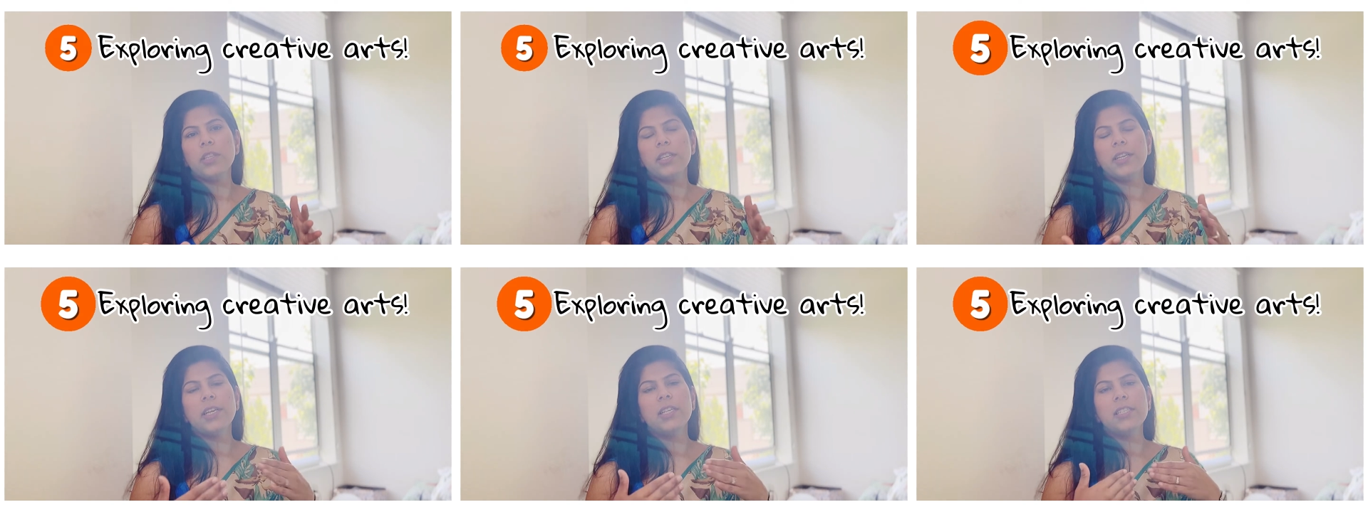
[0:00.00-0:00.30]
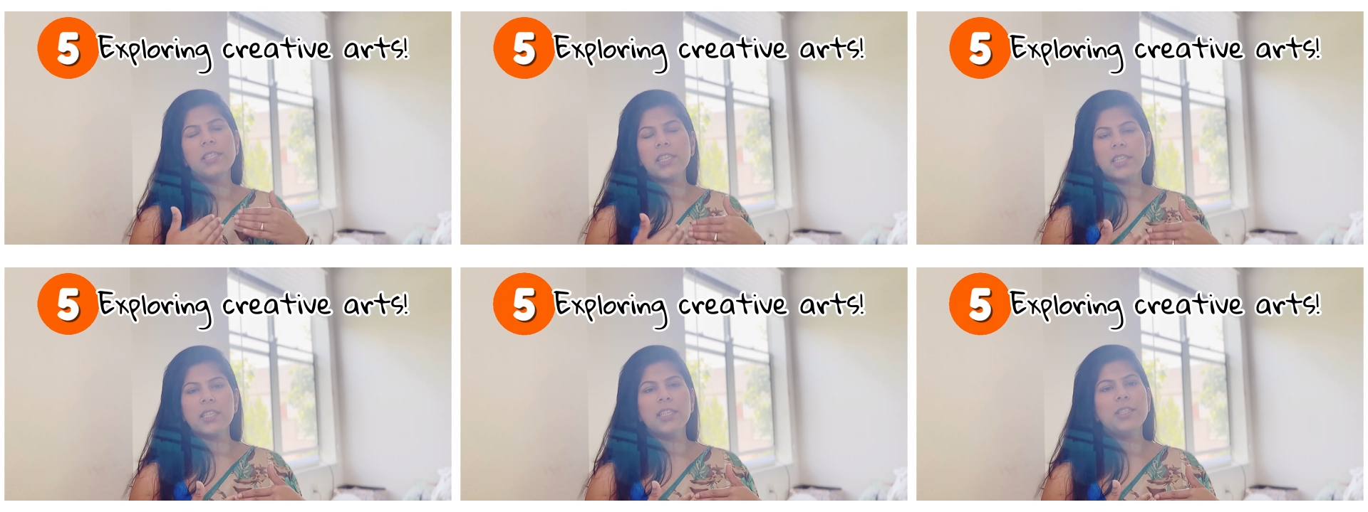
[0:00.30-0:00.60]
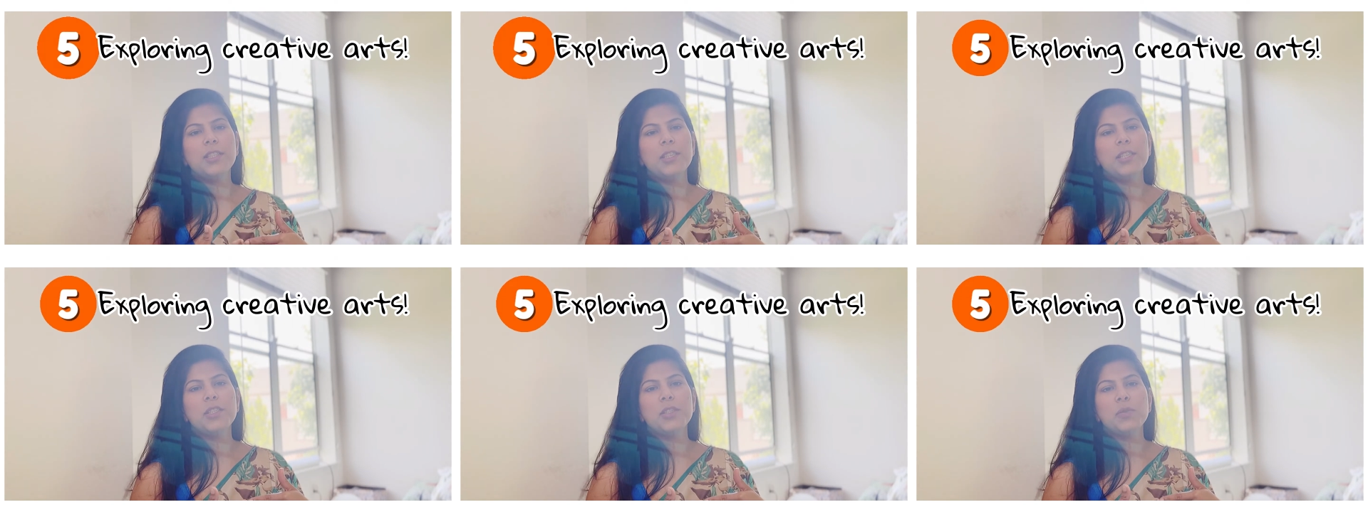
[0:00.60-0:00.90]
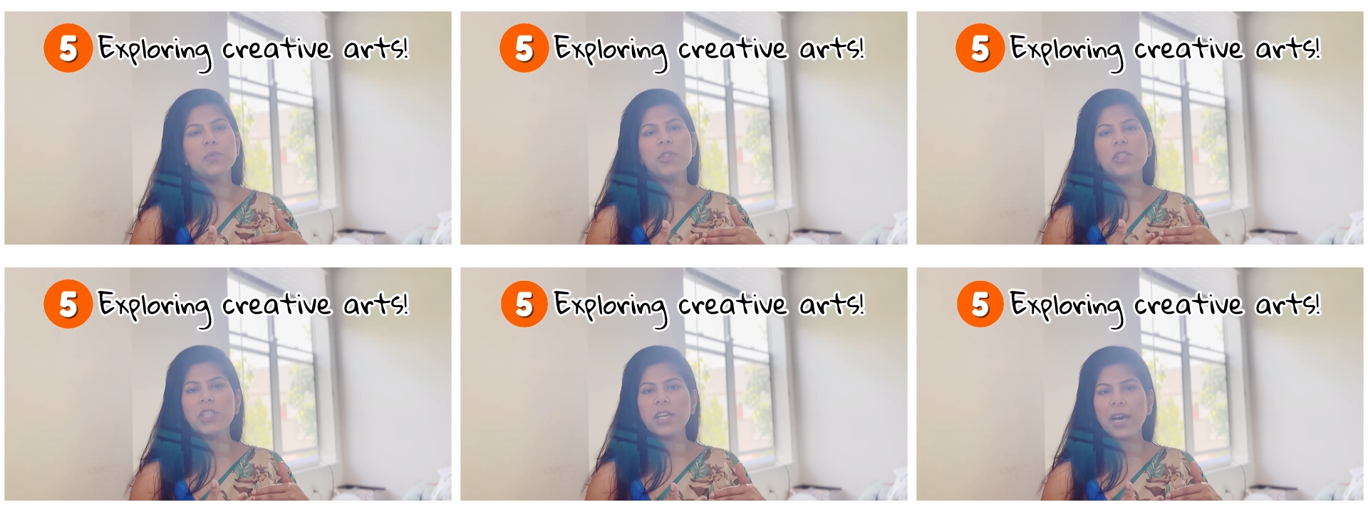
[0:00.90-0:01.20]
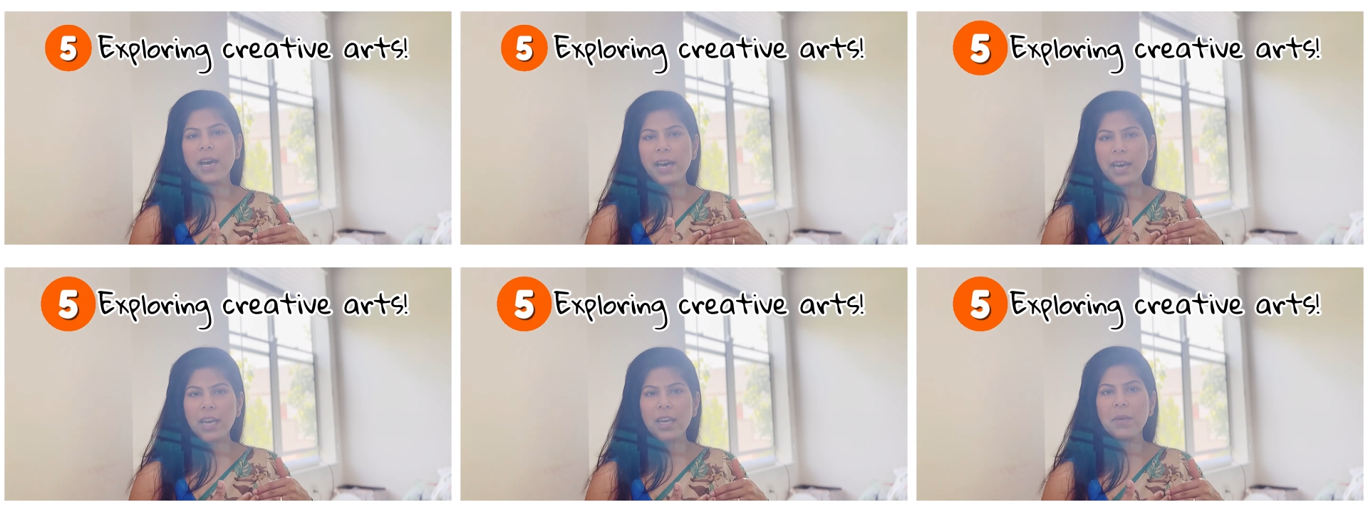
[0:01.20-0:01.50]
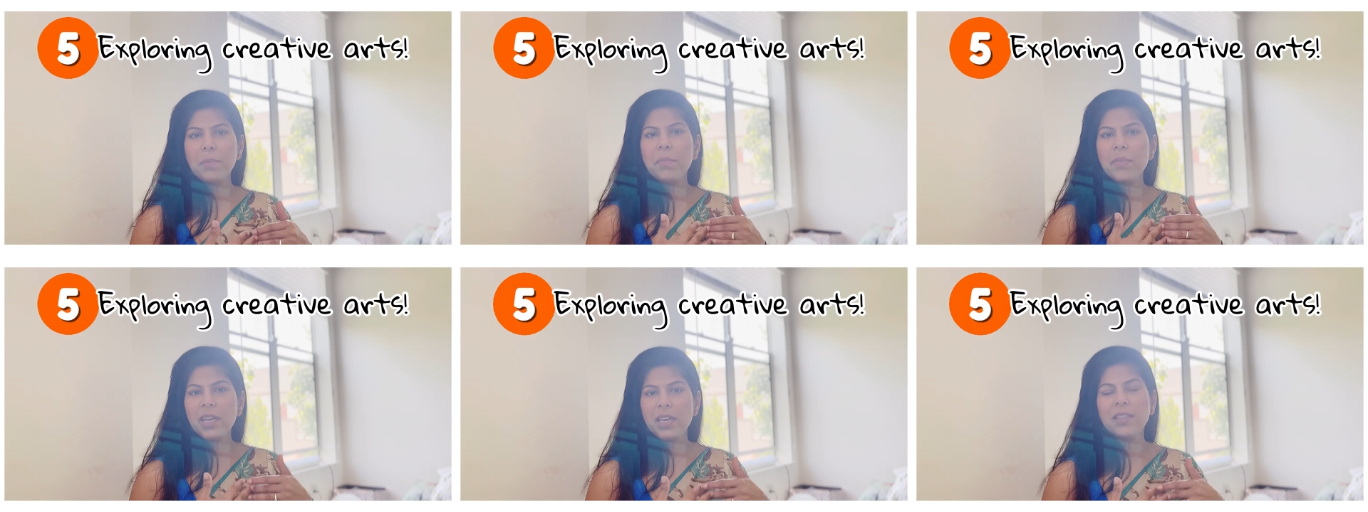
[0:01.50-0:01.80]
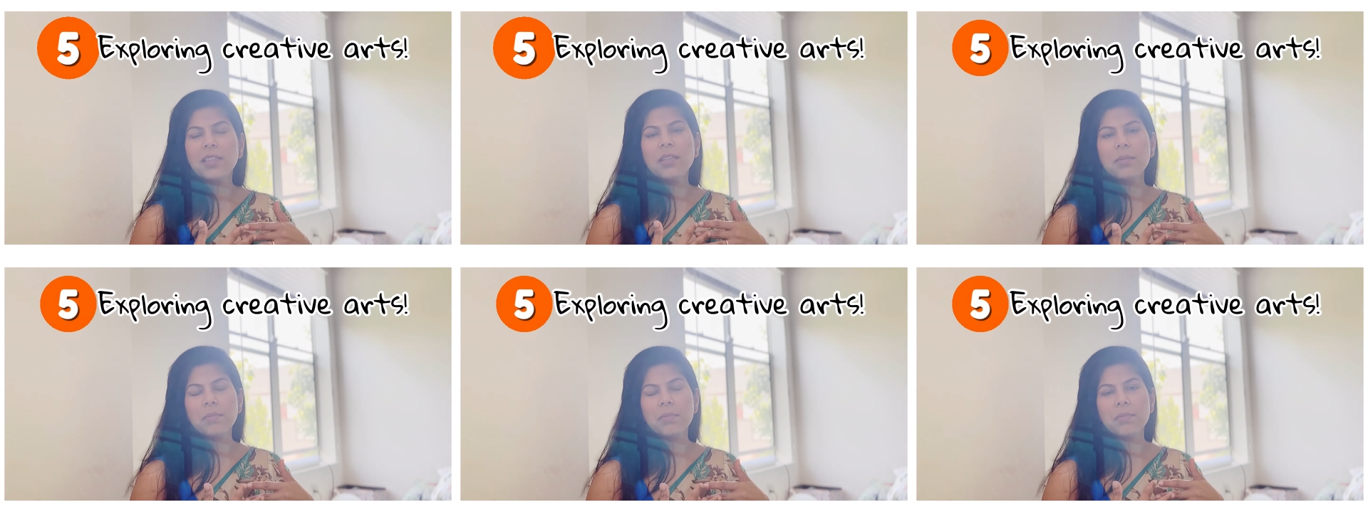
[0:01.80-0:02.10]
There are certain things which I
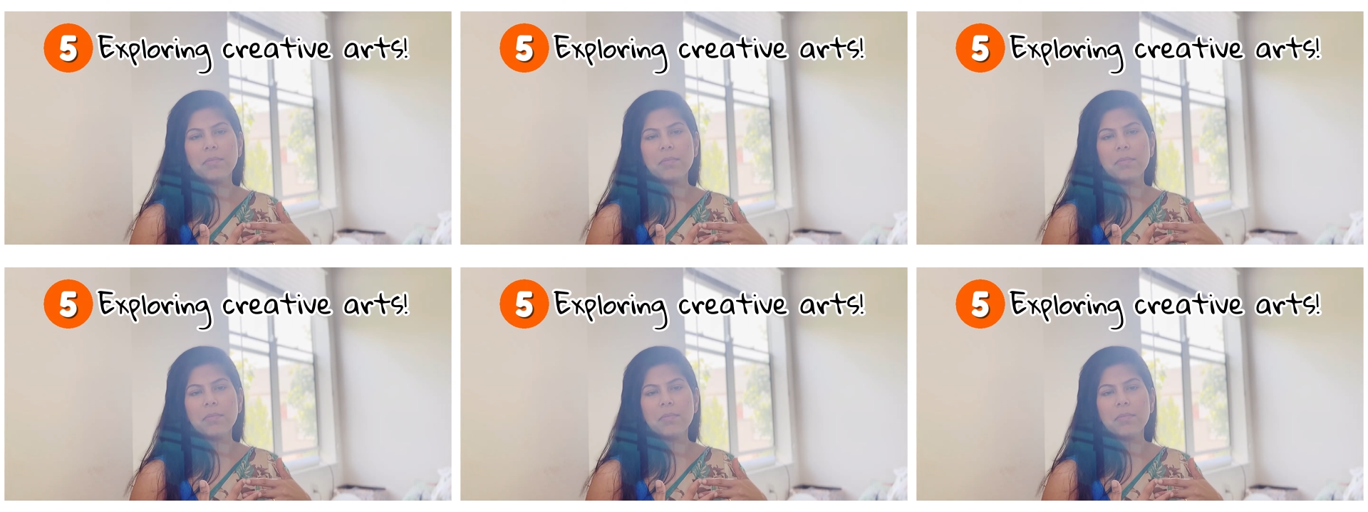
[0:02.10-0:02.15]
make